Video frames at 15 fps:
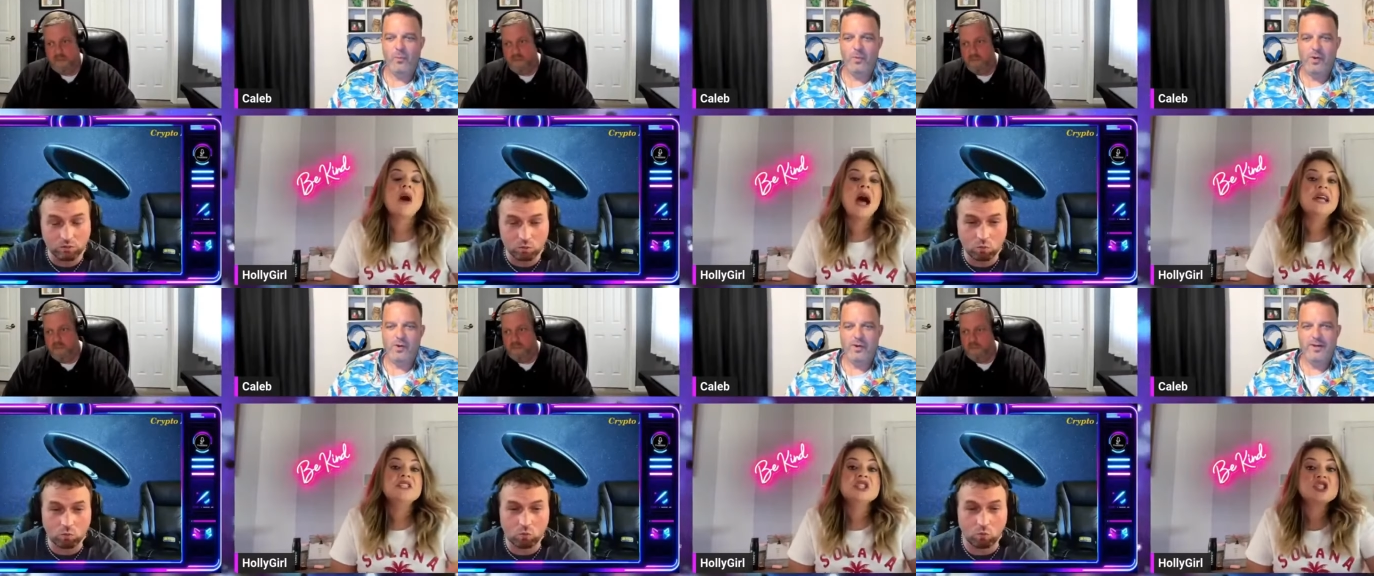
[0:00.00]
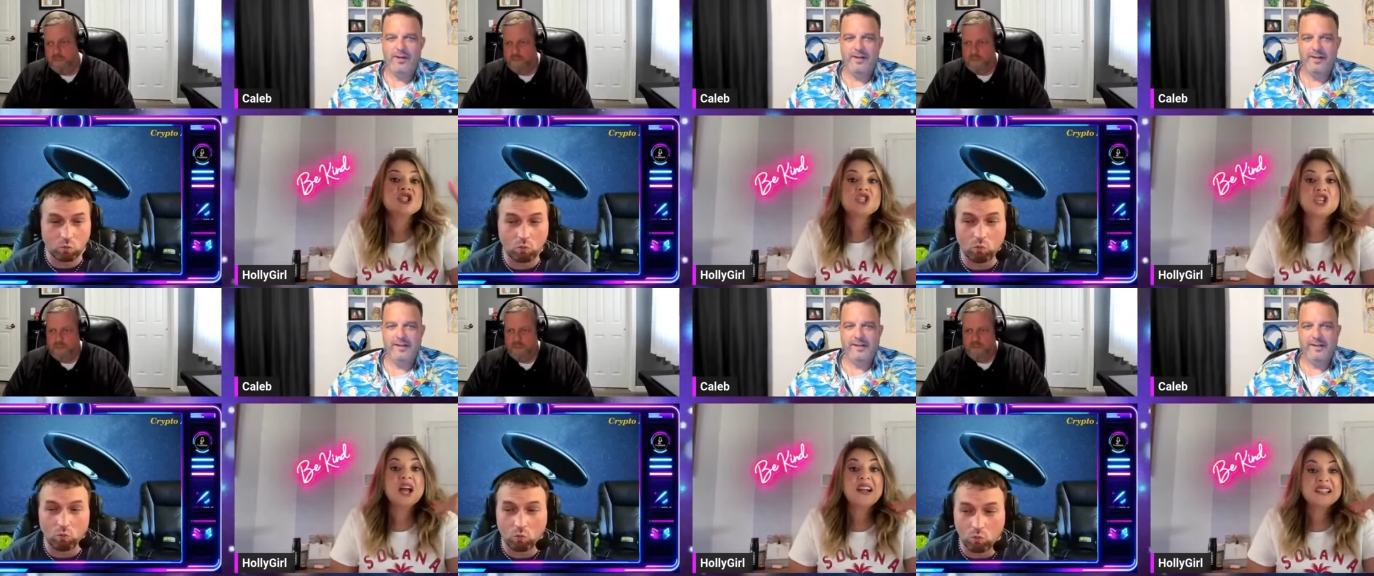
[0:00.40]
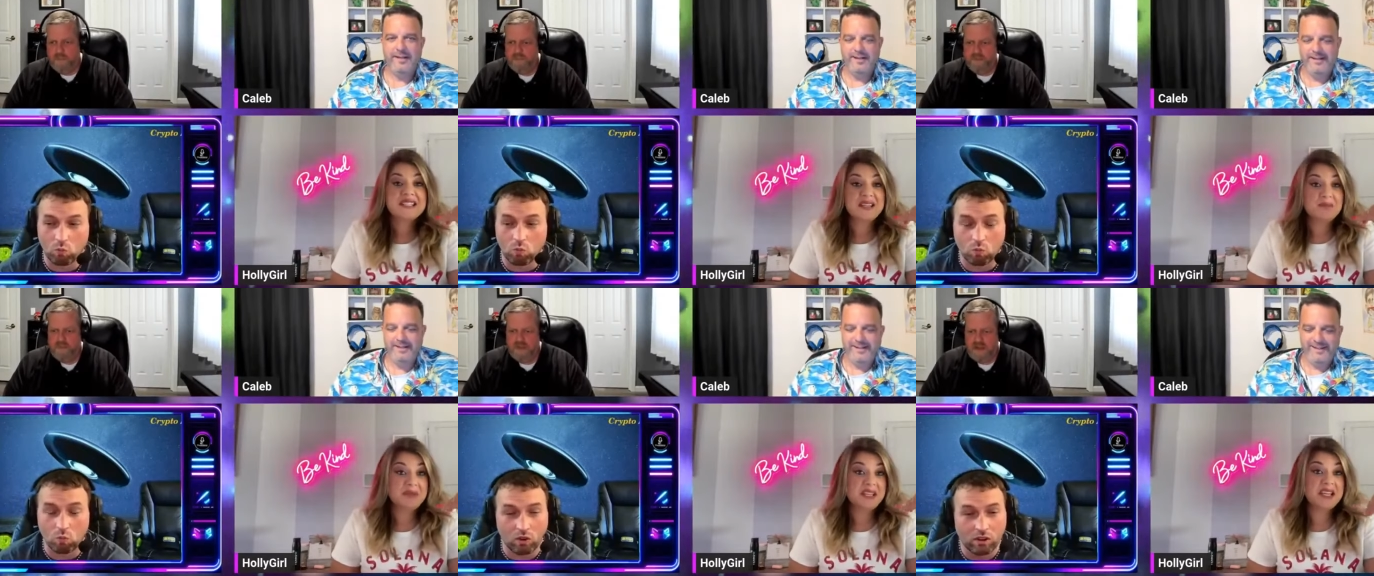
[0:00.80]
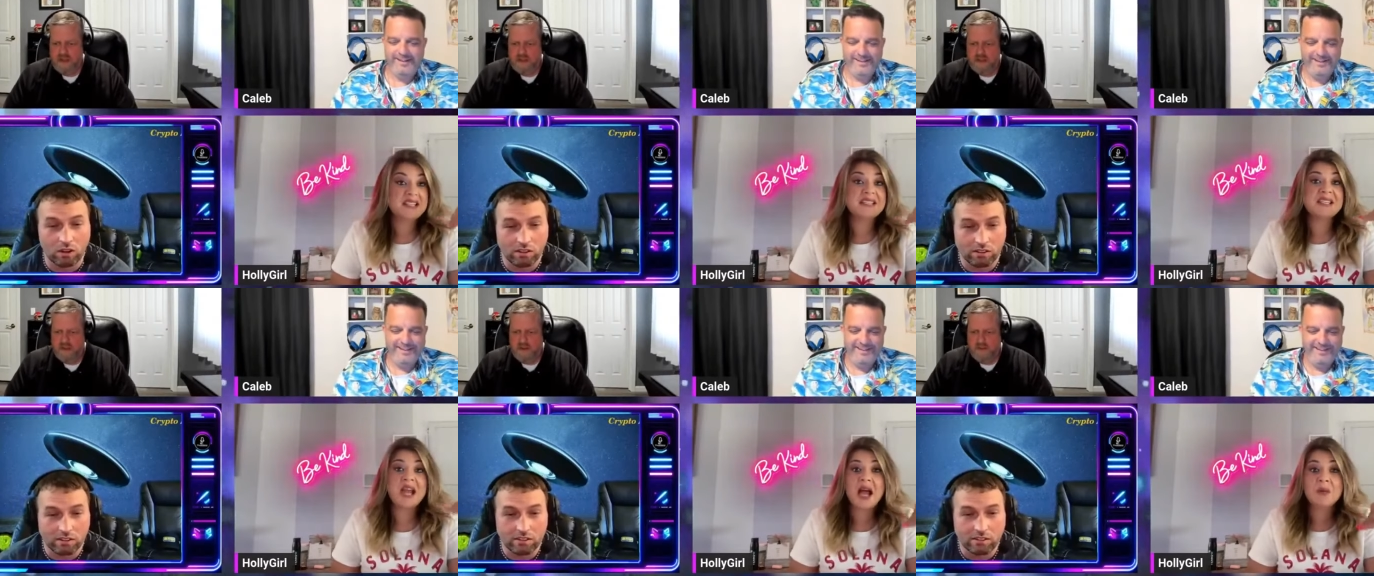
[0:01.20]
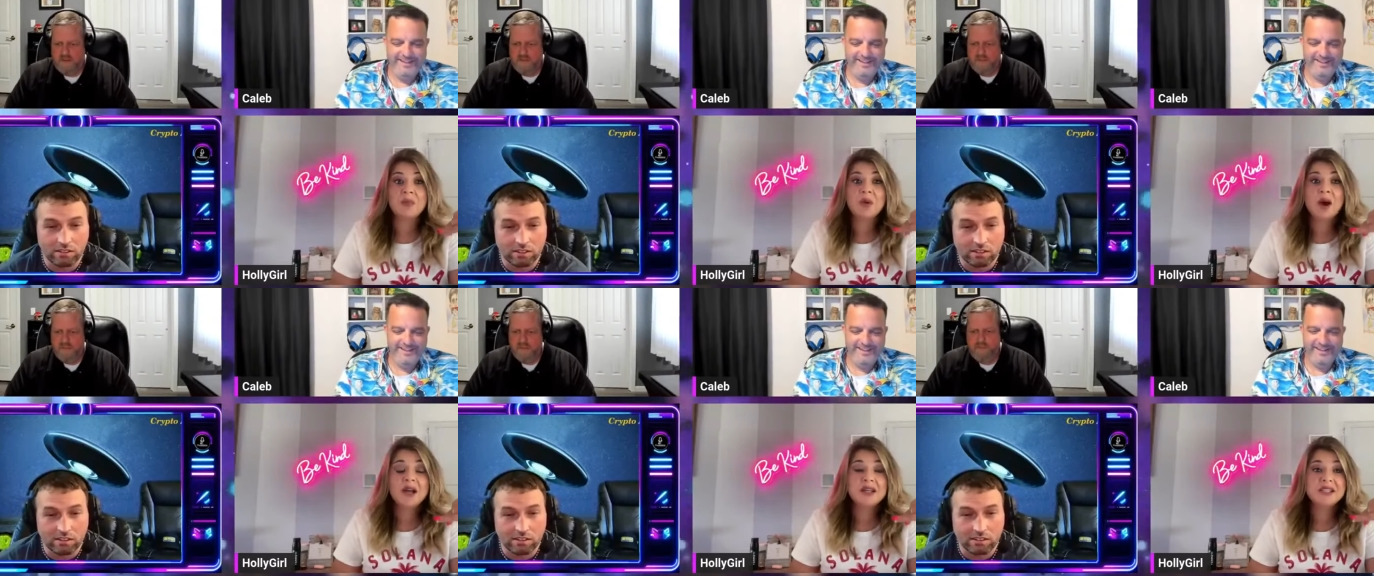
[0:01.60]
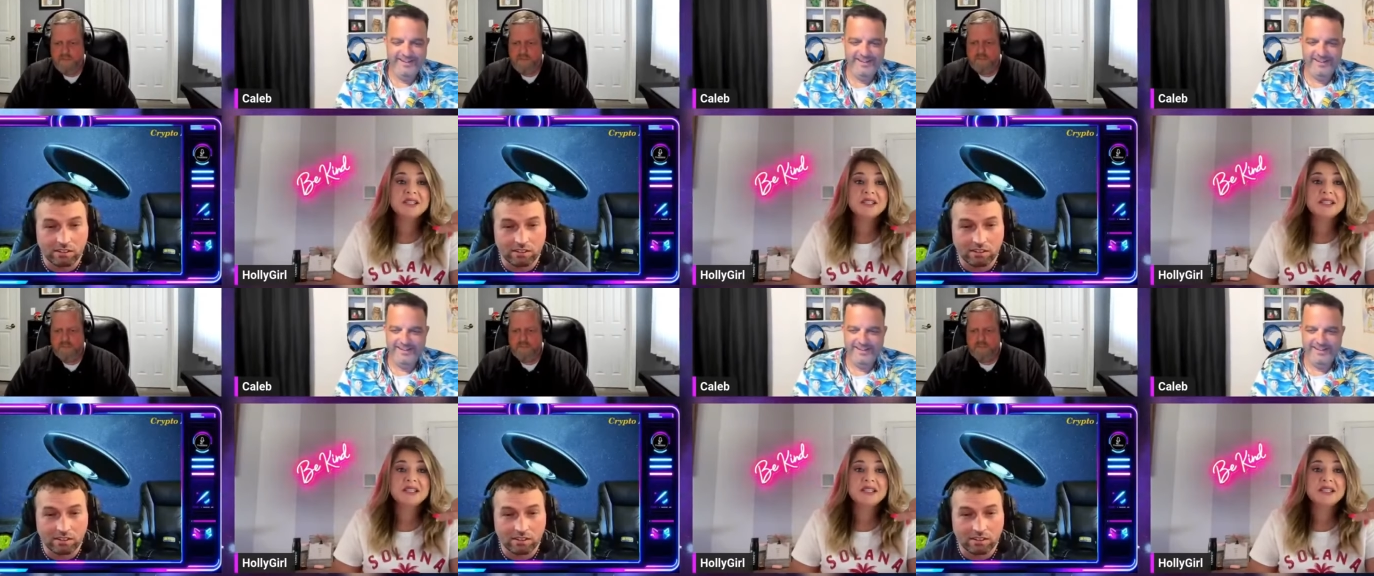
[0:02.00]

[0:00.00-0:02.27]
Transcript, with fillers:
Speaker 1: I just chugged it because tap water,